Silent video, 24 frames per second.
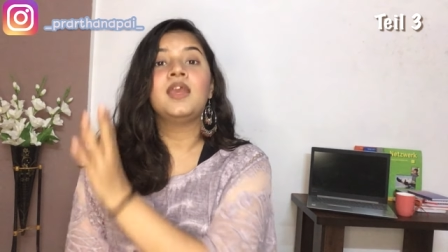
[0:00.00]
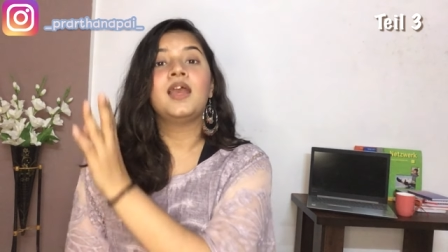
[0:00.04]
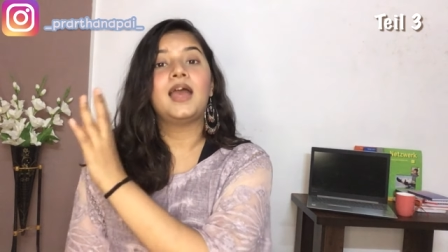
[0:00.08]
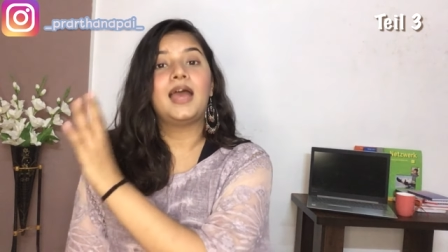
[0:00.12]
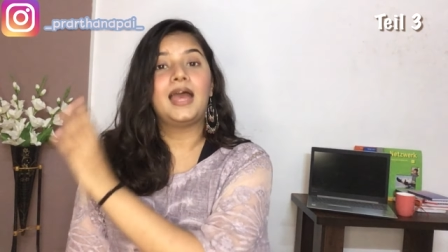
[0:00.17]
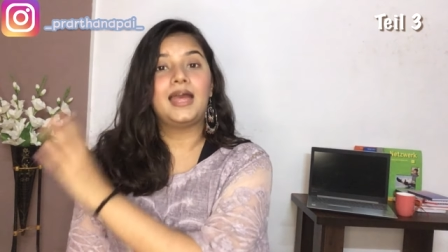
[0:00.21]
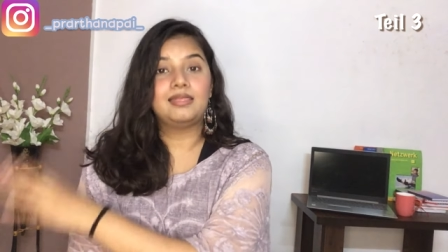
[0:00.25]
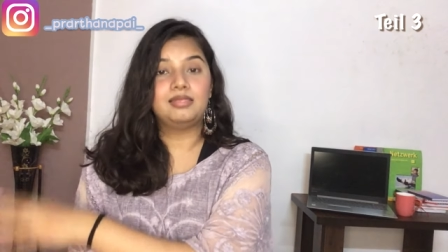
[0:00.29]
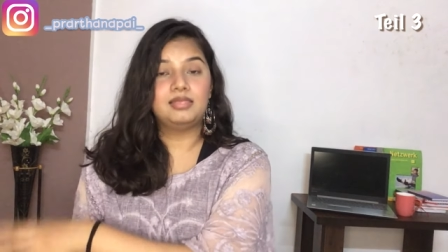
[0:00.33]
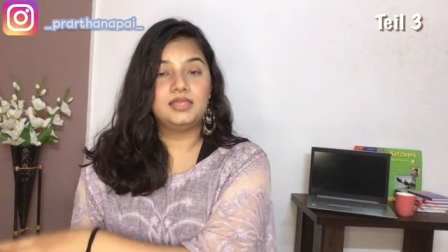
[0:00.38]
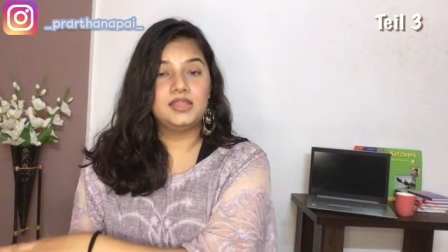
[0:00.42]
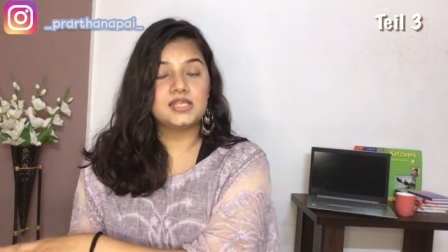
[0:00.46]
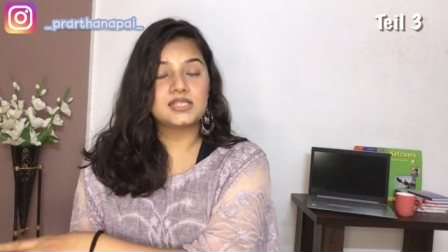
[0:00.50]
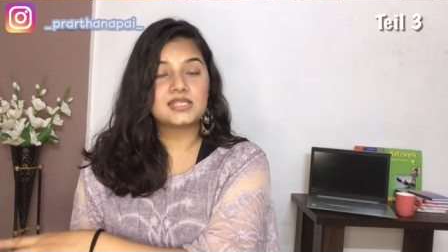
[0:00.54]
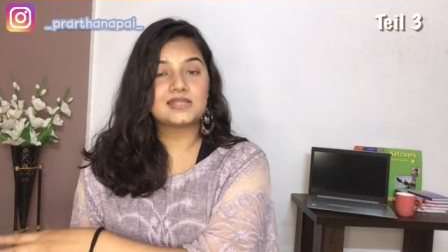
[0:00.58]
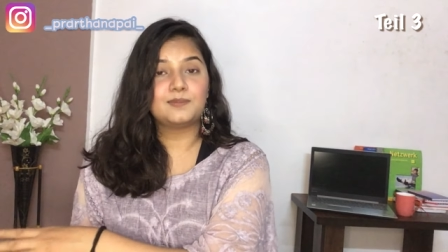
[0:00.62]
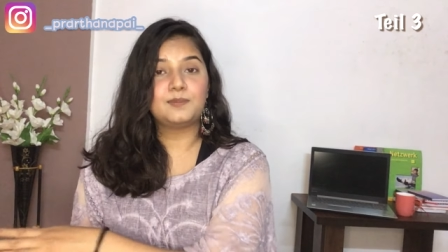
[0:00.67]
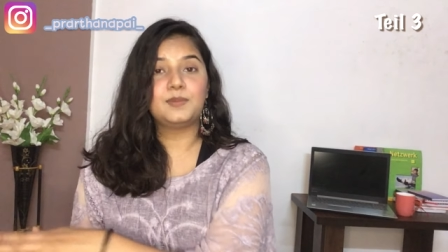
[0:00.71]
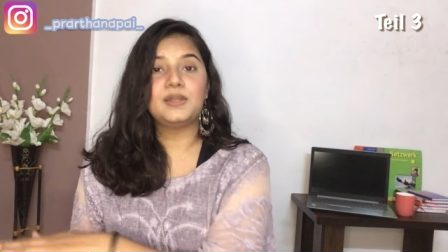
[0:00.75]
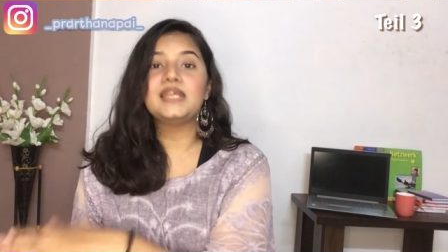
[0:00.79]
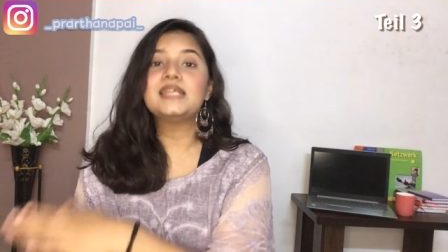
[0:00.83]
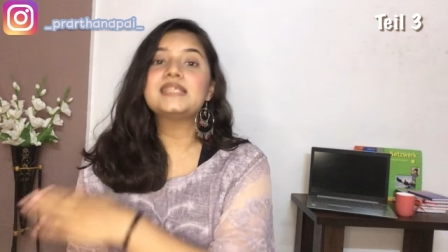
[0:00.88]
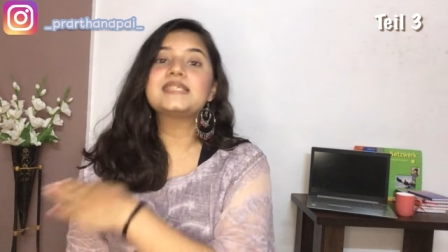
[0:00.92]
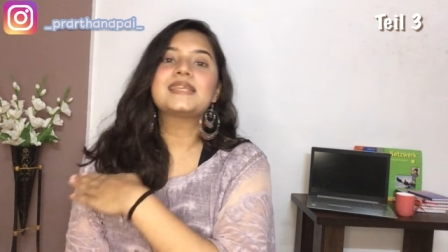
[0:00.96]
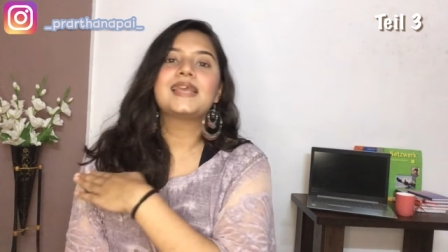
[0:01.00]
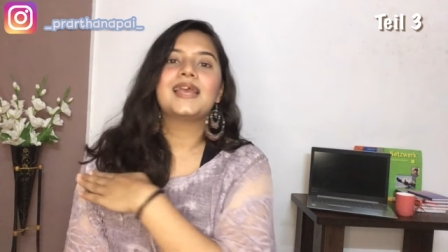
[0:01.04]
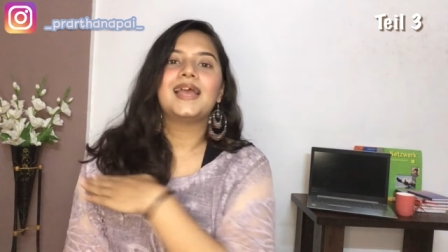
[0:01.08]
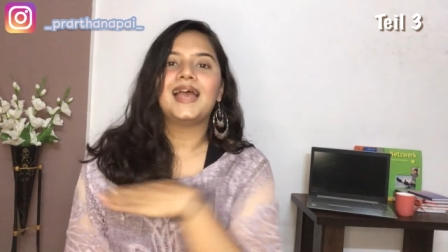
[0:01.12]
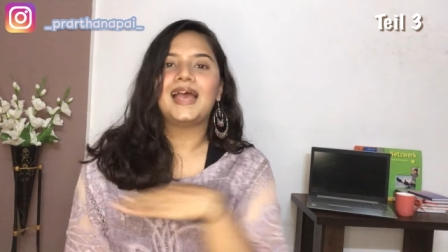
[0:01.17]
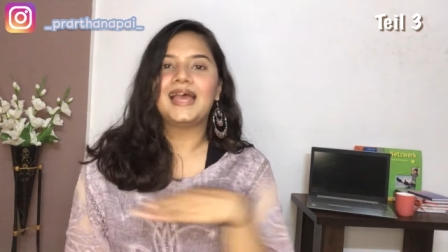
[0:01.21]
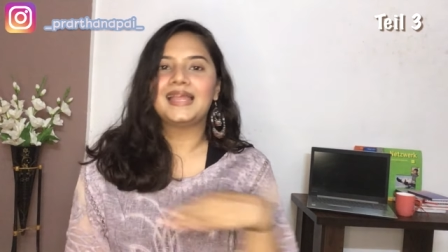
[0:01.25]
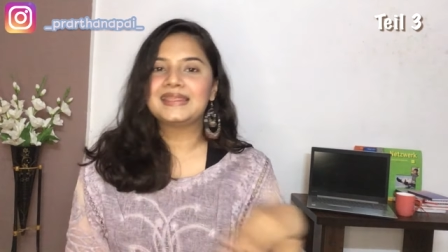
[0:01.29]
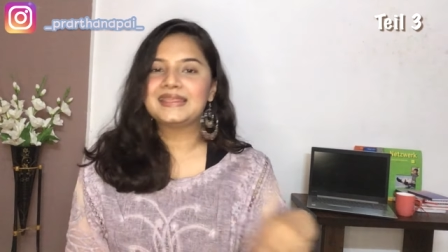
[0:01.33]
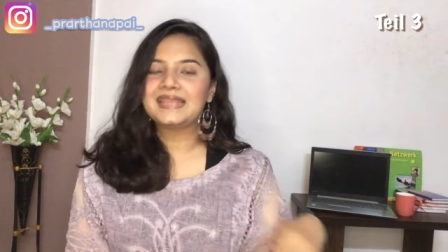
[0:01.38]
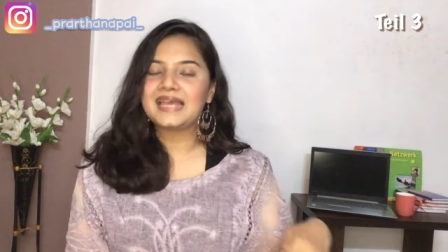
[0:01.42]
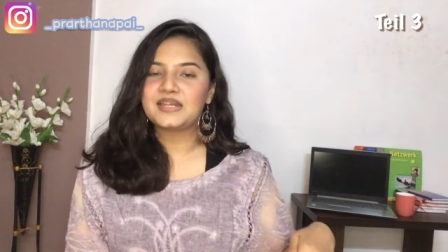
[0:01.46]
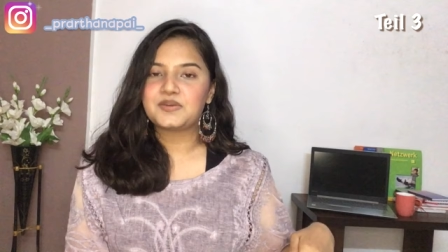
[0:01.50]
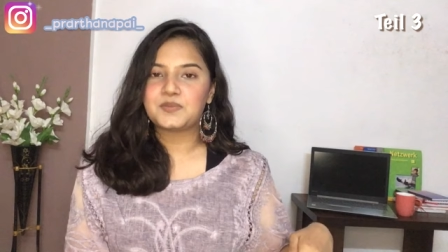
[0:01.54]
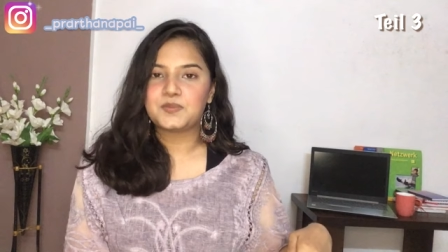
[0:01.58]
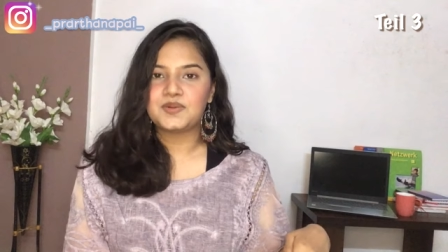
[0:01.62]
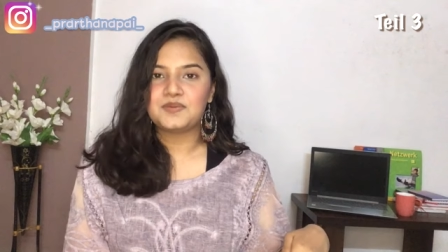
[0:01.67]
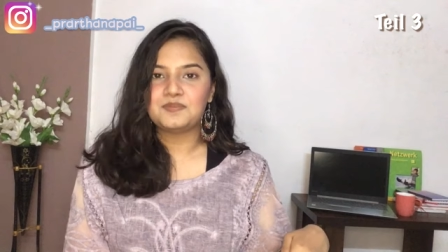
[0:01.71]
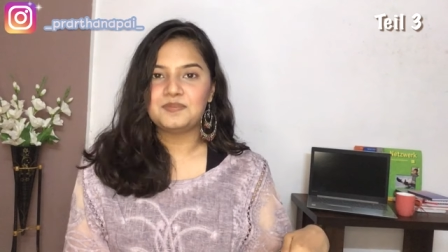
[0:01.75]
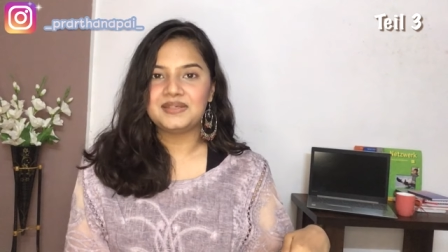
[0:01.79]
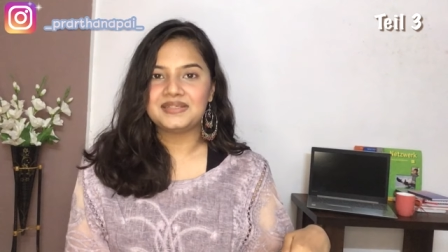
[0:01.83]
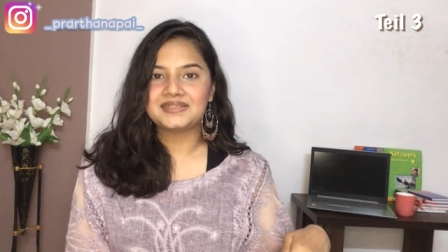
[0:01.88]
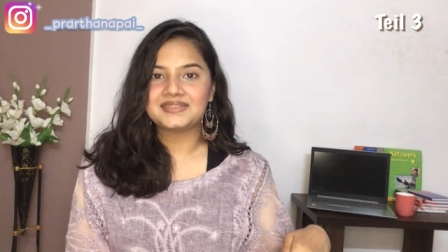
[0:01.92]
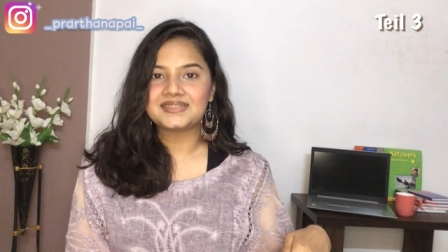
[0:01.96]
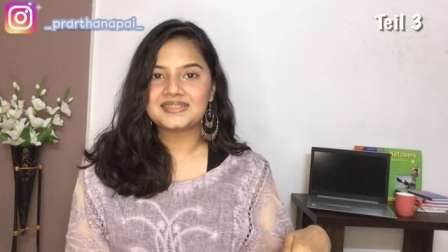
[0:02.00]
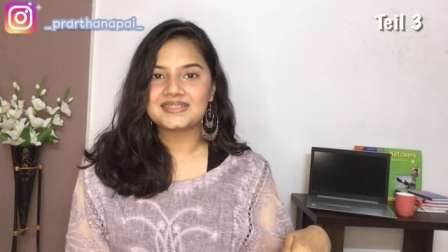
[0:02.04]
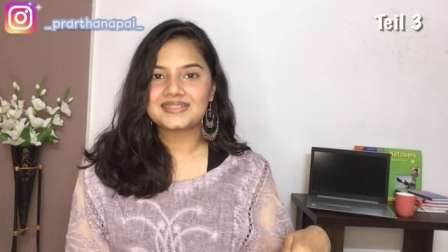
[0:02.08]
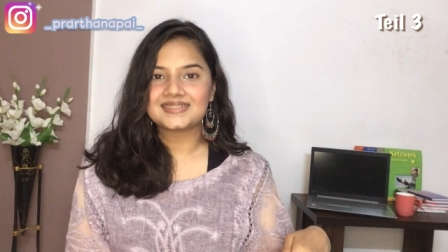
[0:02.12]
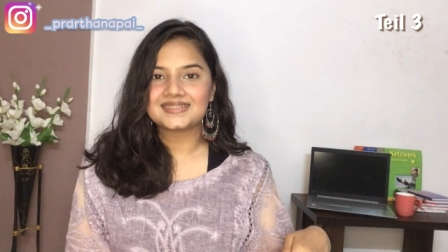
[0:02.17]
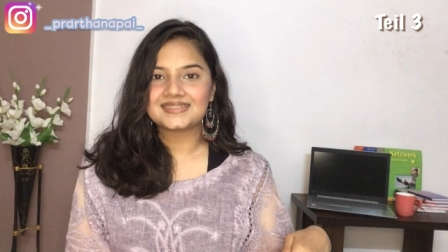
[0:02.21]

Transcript: at this place and that will be it